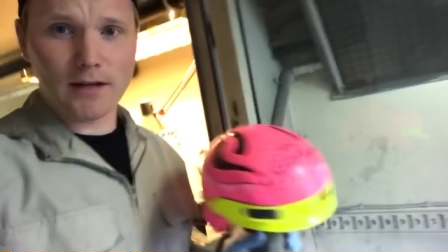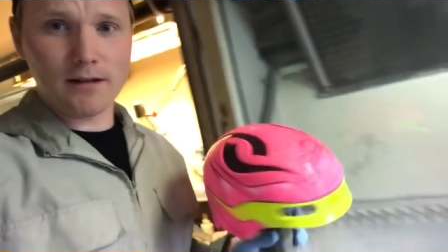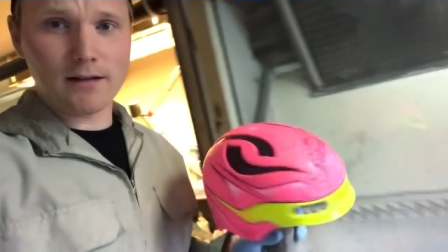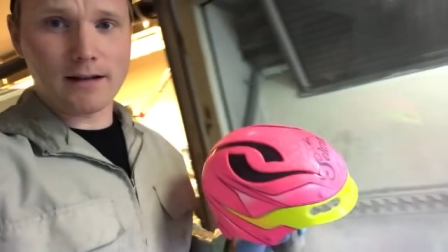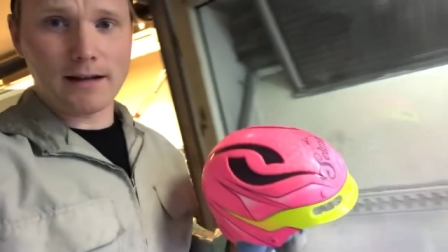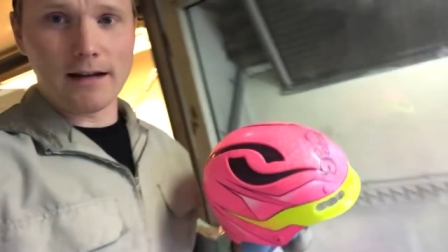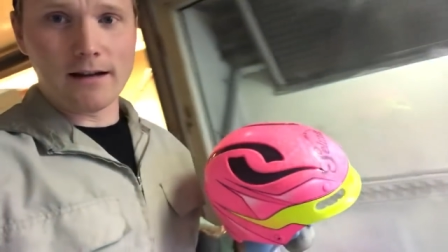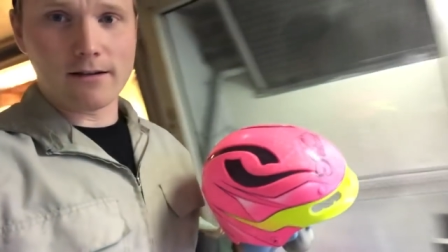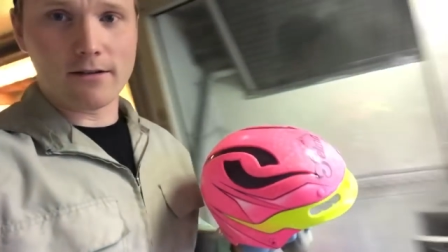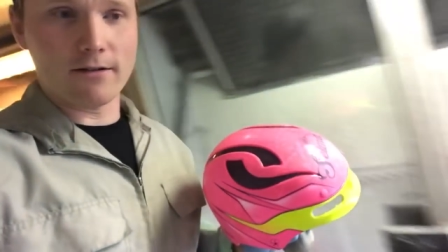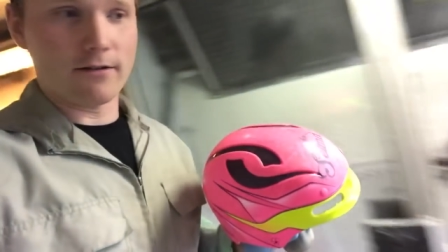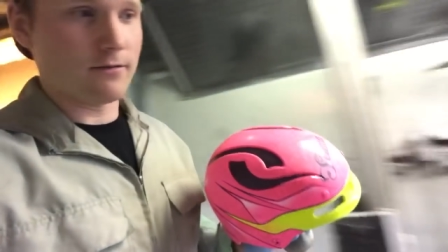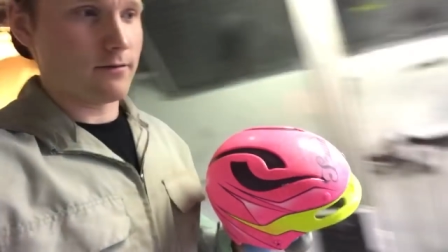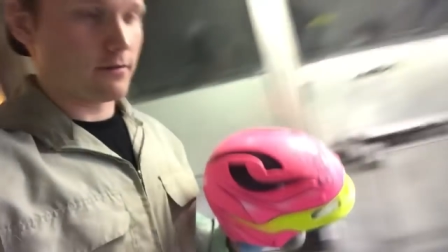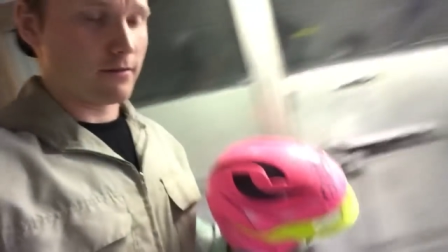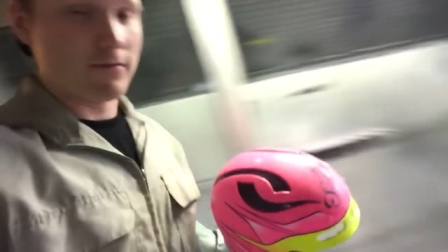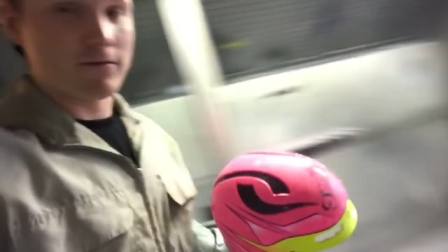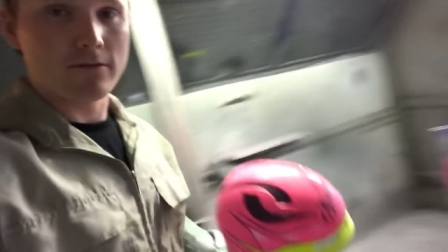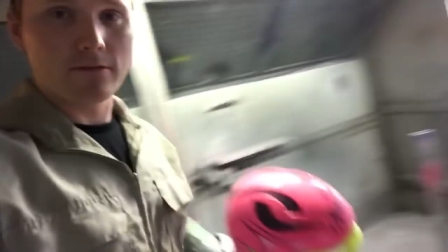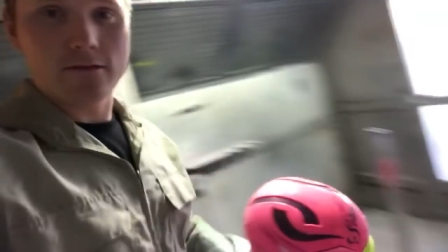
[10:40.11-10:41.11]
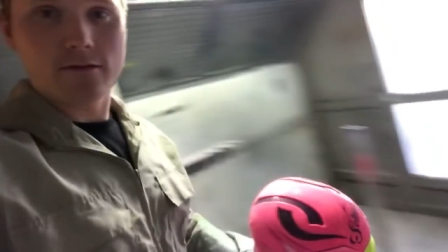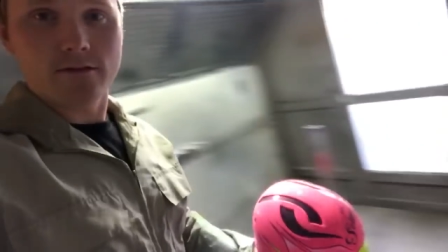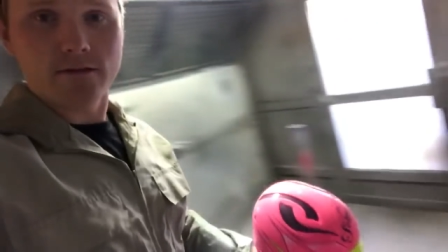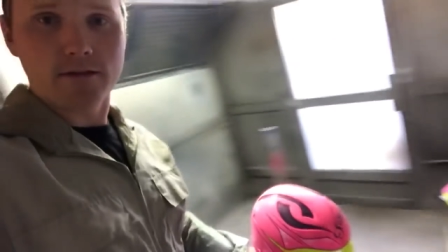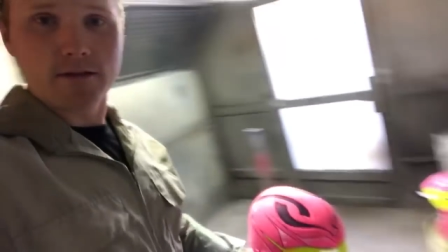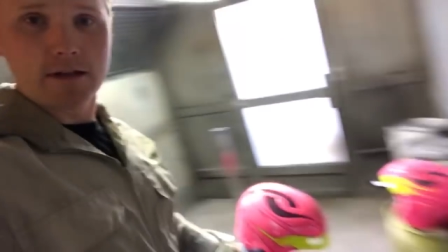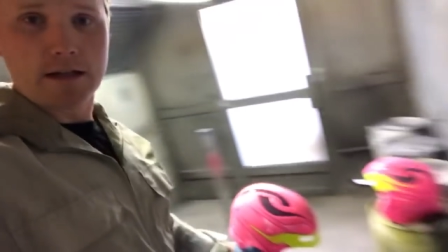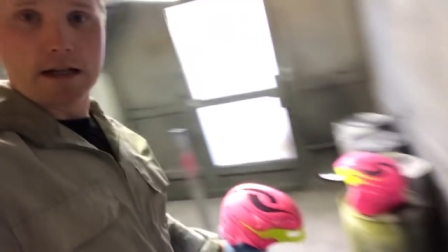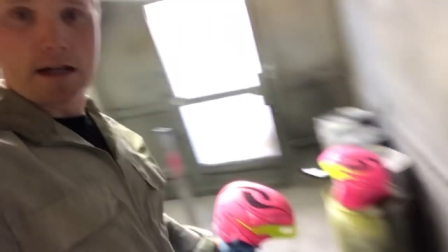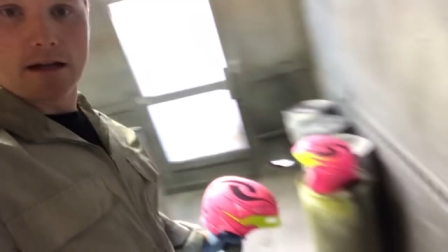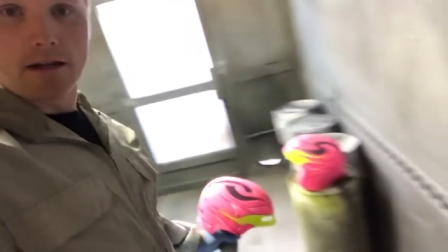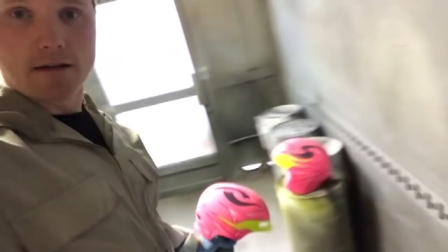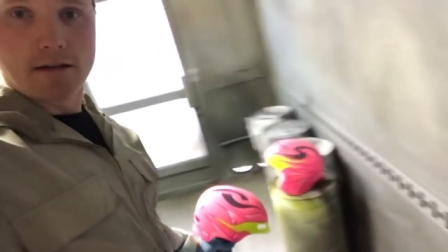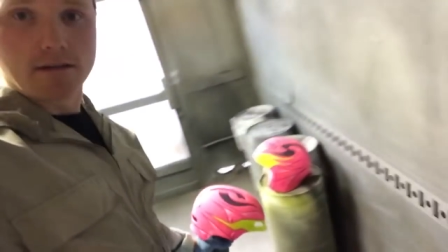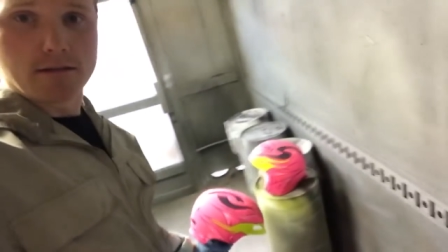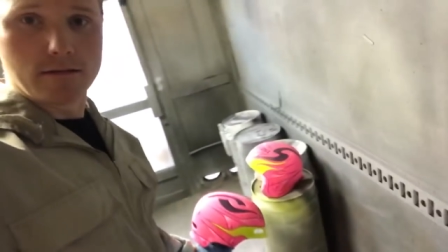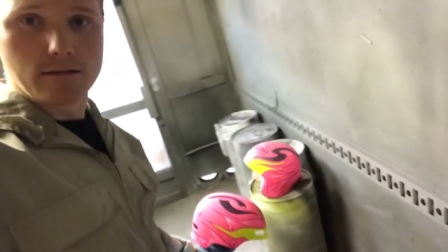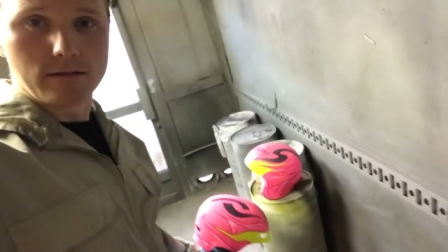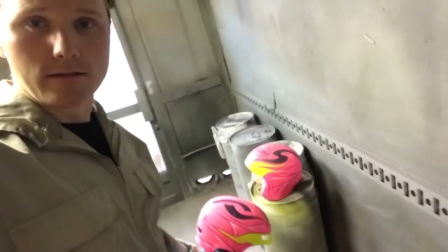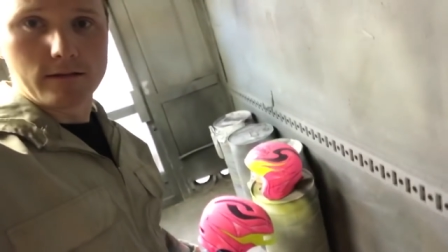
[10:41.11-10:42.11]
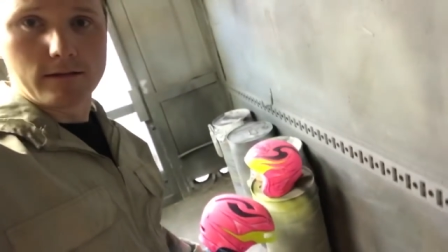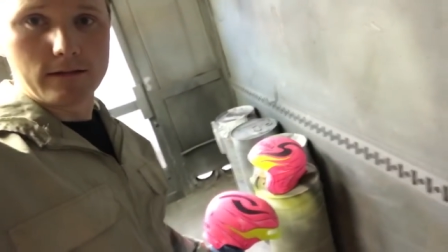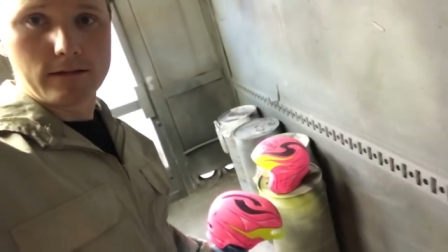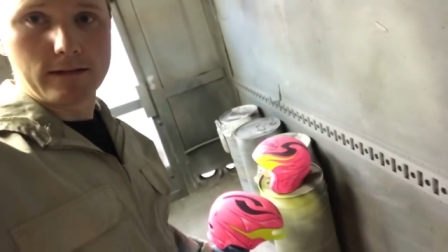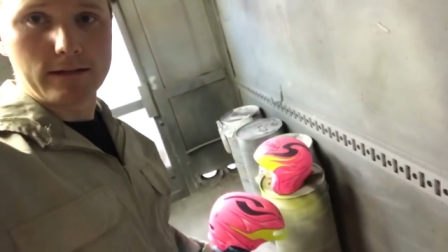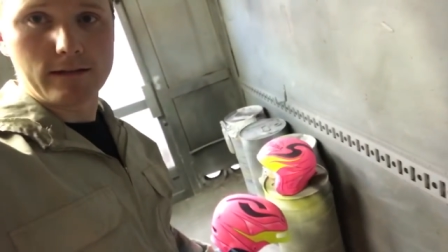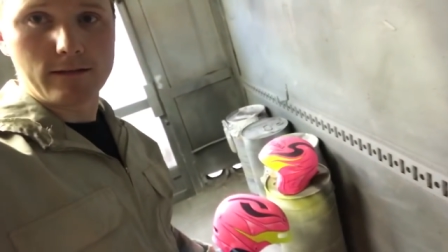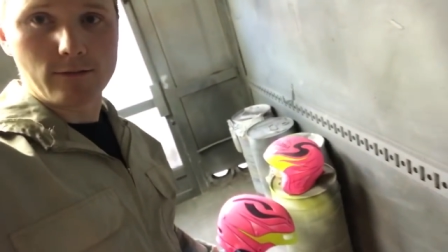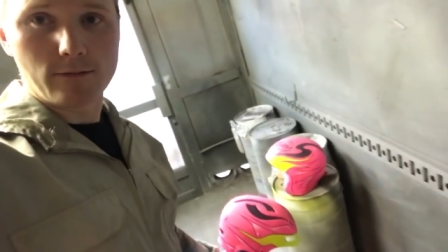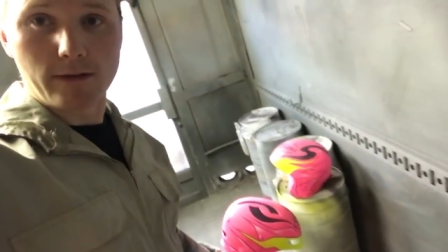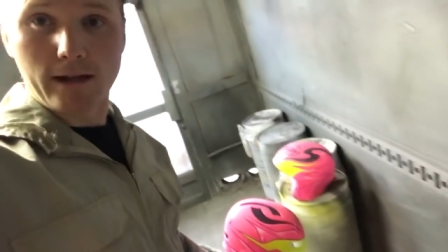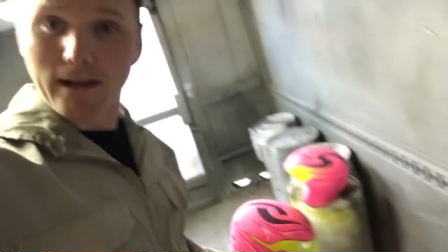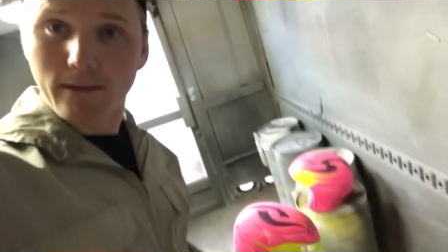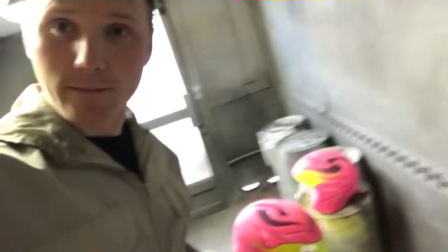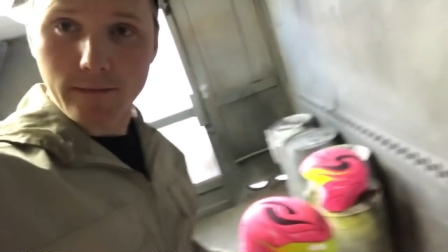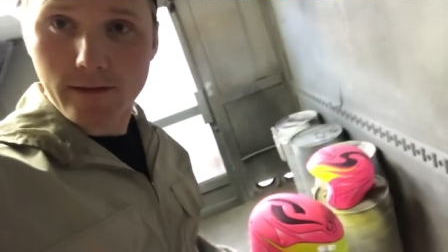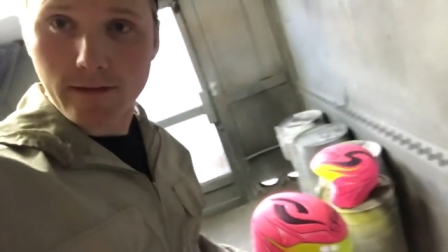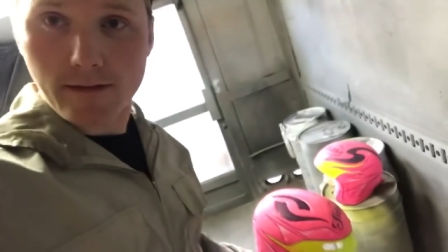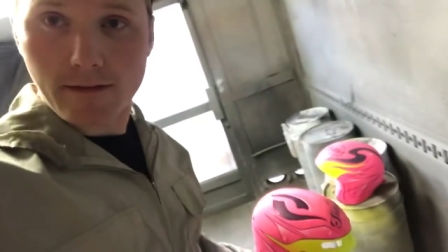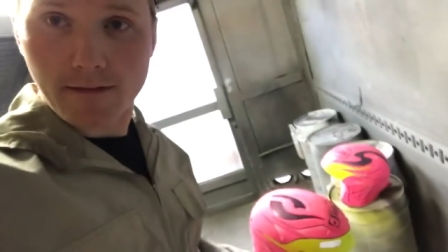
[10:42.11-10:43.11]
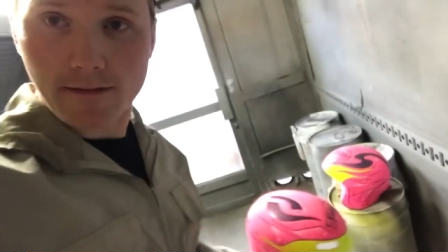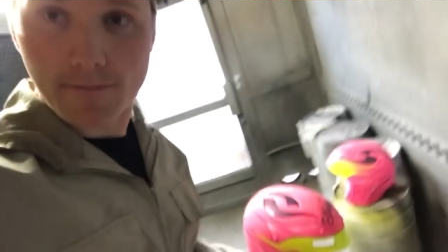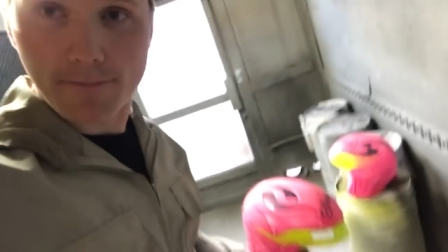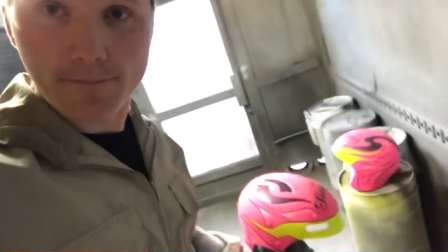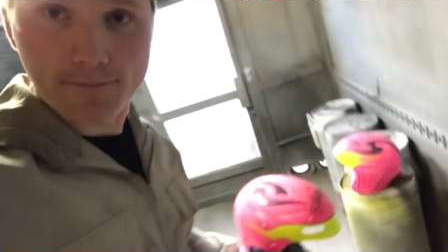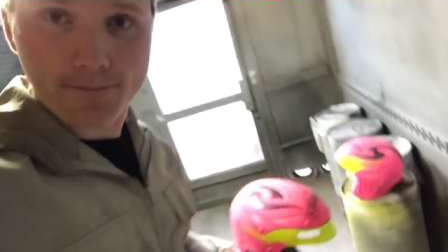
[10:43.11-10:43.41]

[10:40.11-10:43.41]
paint clear coat on these two helmets.